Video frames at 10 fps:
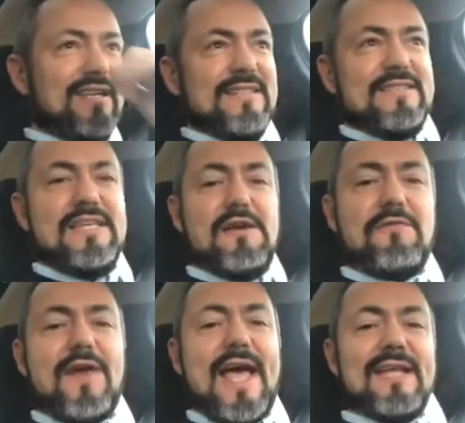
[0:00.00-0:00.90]
dear
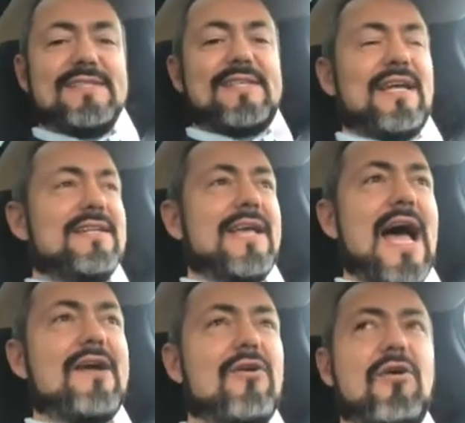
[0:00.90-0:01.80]
friends and
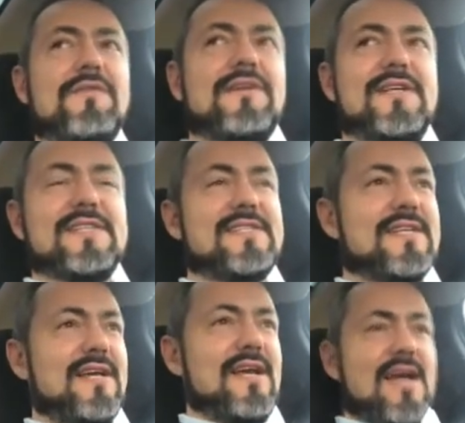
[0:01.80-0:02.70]
car lovers.
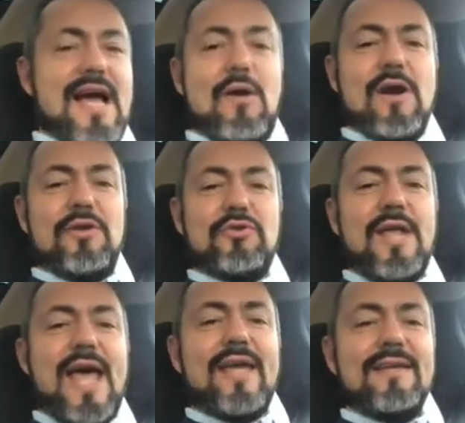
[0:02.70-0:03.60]
How are you
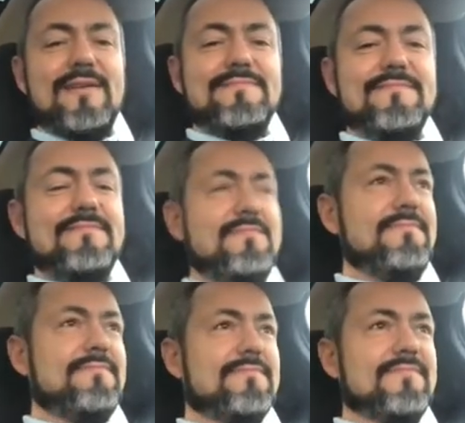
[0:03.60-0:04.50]
today?
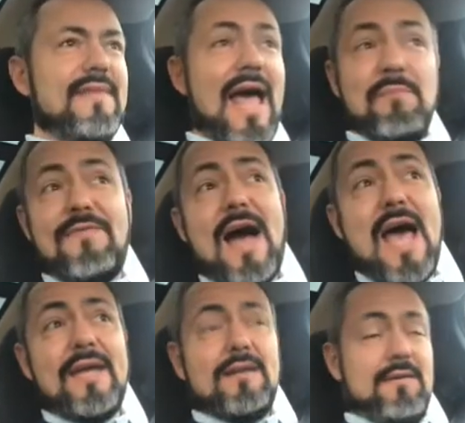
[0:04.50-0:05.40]
I'm
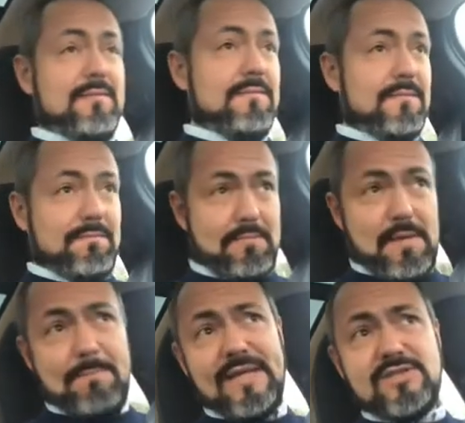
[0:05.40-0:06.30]
fine.
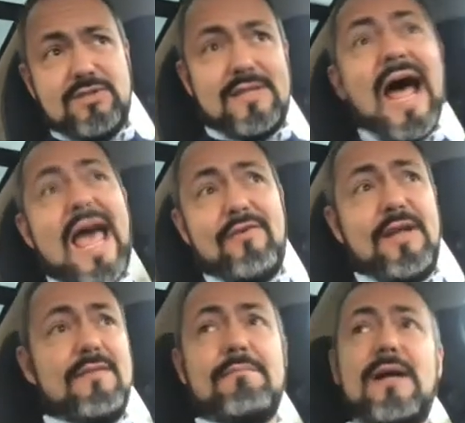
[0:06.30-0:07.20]
A bit
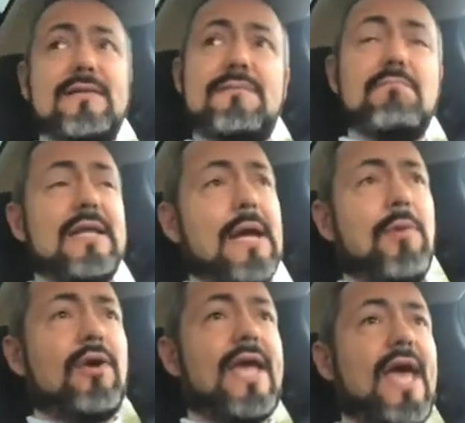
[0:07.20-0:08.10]
tired, but I'm
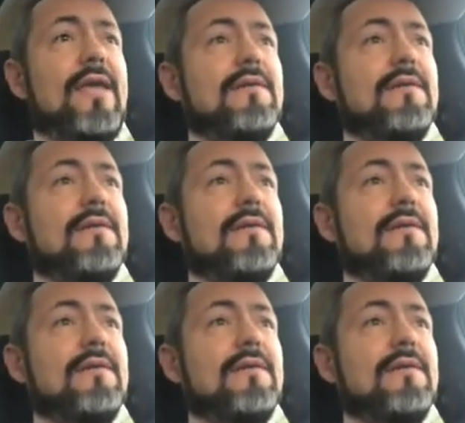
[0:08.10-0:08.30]
okay.